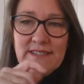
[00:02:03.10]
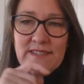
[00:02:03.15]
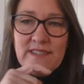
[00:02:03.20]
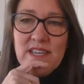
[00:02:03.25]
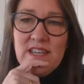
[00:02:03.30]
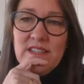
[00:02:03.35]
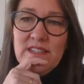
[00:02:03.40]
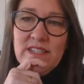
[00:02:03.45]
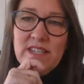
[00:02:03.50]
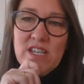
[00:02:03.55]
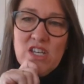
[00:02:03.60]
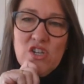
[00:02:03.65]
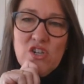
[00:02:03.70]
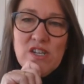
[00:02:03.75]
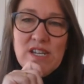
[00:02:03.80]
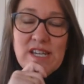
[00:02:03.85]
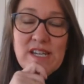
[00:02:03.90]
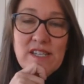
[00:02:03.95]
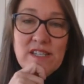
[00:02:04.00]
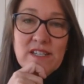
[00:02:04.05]
things that you
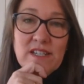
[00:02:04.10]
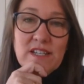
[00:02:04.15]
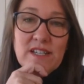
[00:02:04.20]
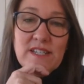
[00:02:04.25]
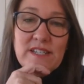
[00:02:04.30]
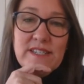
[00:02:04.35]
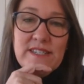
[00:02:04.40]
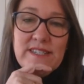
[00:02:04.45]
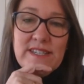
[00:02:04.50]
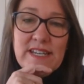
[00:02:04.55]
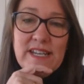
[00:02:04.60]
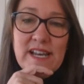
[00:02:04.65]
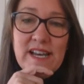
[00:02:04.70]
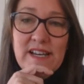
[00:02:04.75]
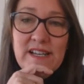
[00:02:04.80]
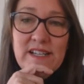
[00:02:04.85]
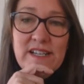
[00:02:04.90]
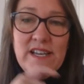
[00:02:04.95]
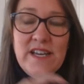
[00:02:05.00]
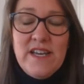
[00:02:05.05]
need to consider
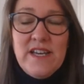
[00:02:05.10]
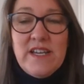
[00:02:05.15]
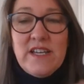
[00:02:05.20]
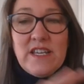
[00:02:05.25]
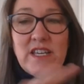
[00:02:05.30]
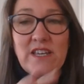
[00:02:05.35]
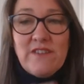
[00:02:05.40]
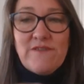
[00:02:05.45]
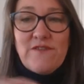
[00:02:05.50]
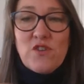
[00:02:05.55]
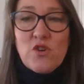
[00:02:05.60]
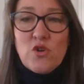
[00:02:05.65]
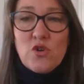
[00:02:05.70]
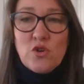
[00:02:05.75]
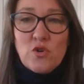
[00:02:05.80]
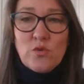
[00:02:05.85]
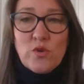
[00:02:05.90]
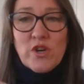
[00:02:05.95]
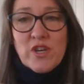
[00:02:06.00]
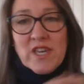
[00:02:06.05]
if
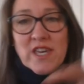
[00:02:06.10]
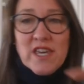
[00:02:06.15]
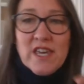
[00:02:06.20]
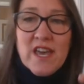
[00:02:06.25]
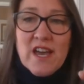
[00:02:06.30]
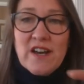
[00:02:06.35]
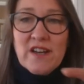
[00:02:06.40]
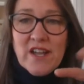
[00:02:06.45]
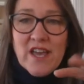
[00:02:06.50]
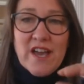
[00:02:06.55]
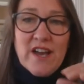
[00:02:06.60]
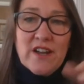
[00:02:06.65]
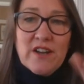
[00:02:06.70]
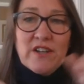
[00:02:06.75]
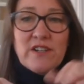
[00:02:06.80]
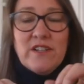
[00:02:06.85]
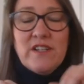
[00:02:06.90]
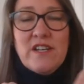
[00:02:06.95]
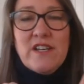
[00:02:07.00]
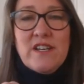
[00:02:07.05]
you're working out how
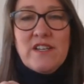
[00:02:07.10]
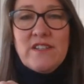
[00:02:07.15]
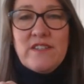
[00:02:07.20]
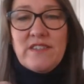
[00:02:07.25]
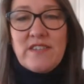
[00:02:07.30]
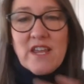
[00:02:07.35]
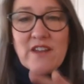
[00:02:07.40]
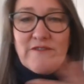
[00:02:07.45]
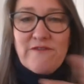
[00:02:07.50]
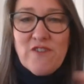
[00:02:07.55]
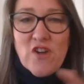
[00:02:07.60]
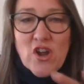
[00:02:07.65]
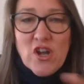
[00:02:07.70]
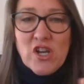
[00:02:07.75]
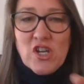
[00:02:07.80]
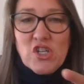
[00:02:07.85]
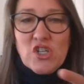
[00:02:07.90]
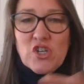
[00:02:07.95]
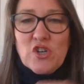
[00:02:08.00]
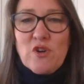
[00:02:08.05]
to set
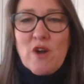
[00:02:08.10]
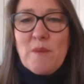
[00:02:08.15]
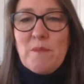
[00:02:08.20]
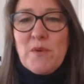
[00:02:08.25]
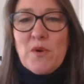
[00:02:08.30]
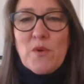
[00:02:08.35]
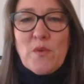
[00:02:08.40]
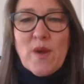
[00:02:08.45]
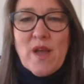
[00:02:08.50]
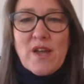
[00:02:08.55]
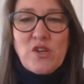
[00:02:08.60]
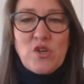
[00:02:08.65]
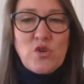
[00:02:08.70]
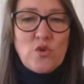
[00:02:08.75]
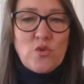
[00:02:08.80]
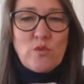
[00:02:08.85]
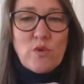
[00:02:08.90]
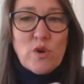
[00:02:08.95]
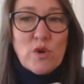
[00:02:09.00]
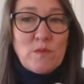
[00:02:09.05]
furniture up around
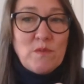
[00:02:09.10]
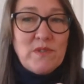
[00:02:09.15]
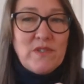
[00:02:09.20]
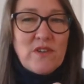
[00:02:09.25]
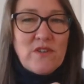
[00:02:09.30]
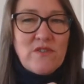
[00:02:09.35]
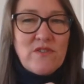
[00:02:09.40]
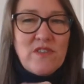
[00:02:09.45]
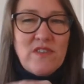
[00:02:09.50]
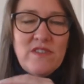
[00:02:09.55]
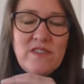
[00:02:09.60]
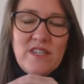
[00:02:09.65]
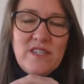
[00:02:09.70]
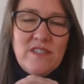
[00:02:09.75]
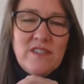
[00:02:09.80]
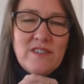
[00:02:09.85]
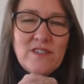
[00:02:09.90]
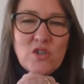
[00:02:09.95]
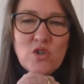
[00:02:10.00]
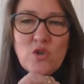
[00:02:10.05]
your room. So this
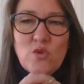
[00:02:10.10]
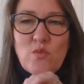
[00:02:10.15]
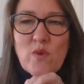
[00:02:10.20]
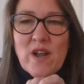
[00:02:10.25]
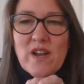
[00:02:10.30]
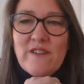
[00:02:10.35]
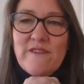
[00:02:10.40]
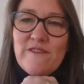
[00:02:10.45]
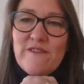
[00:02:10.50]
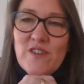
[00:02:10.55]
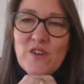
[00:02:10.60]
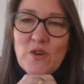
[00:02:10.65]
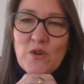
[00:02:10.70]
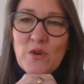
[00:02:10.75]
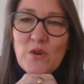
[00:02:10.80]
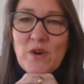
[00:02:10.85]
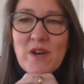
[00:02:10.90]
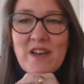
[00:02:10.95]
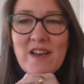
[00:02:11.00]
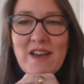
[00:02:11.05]
is a good one if
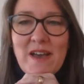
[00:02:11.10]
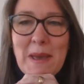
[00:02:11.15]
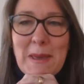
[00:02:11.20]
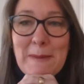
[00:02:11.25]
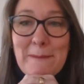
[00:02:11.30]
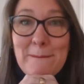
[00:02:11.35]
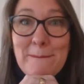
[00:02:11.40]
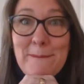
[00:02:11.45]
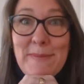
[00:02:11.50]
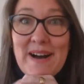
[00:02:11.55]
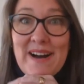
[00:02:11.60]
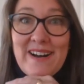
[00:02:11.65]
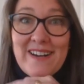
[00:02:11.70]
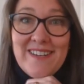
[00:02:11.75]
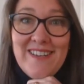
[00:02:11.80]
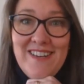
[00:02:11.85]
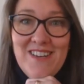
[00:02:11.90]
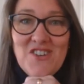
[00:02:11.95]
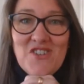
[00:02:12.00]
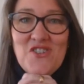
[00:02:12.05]
you're
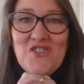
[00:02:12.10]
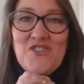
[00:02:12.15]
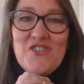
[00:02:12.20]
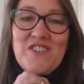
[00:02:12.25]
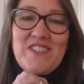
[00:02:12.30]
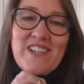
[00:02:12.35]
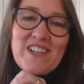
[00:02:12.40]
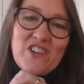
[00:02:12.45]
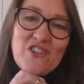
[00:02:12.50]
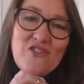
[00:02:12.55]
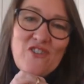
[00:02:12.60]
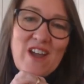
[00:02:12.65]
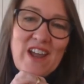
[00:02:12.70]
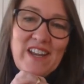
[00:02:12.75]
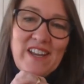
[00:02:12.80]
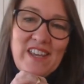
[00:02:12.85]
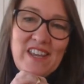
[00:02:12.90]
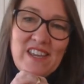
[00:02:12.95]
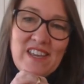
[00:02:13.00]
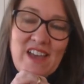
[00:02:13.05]
embarking on
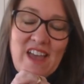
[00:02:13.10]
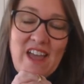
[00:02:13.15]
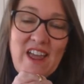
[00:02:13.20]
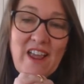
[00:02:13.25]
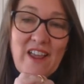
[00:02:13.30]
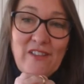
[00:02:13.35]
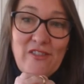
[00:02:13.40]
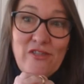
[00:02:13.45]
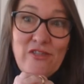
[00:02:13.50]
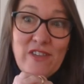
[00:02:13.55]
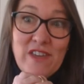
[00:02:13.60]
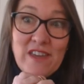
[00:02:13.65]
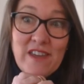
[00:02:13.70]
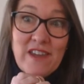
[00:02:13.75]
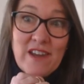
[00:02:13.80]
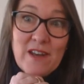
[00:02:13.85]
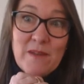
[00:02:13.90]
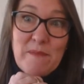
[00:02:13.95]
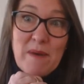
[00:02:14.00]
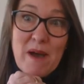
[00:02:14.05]
decorating and
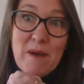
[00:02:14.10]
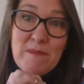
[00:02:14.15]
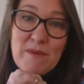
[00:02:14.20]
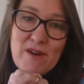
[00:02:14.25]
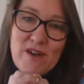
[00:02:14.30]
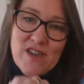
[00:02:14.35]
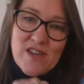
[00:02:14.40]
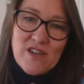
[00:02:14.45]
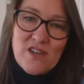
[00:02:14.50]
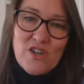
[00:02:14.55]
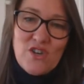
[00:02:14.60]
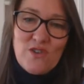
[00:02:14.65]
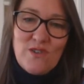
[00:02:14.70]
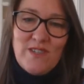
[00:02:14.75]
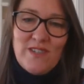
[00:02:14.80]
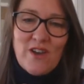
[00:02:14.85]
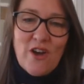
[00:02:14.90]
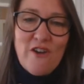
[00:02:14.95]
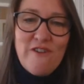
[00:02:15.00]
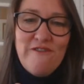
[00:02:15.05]
thinking about buying a new
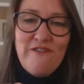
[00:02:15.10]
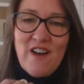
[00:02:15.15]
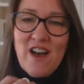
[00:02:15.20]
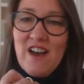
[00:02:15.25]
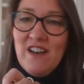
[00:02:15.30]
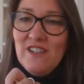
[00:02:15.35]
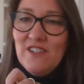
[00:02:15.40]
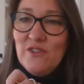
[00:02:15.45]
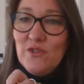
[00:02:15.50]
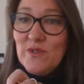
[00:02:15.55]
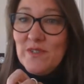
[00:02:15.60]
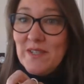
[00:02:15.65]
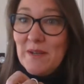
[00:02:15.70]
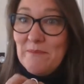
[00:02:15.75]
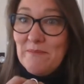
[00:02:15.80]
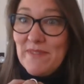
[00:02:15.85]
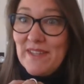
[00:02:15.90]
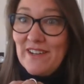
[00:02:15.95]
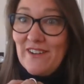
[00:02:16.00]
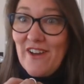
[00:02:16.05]
sofa or
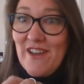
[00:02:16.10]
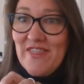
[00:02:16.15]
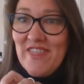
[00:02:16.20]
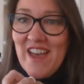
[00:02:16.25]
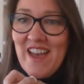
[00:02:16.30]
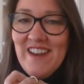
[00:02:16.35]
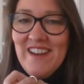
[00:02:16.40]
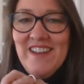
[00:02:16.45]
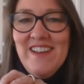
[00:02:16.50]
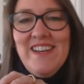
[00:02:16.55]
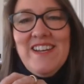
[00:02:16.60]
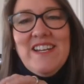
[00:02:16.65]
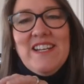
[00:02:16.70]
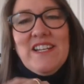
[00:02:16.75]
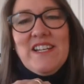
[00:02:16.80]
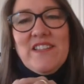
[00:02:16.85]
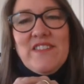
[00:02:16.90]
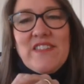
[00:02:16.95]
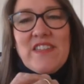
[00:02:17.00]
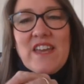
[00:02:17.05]
something like that,
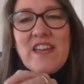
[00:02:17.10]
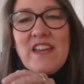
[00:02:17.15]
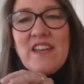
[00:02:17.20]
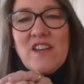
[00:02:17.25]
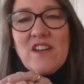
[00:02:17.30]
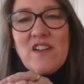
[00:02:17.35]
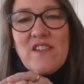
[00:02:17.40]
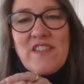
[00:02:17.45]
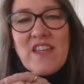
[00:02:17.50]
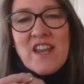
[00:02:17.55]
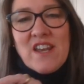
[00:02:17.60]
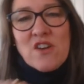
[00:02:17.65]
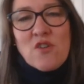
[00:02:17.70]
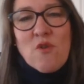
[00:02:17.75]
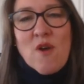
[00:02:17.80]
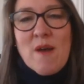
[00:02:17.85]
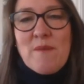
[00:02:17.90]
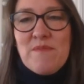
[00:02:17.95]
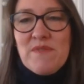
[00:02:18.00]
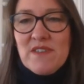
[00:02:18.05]
then
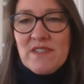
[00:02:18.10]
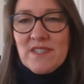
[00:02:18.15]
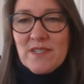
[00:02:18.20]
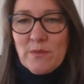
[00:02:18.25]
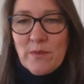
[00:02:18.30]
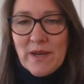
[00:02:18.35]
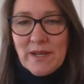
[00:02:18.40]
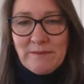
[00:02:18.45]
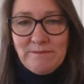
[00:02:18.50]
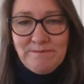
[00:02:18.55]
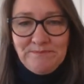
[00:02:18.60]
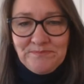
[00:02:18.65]
grab this one.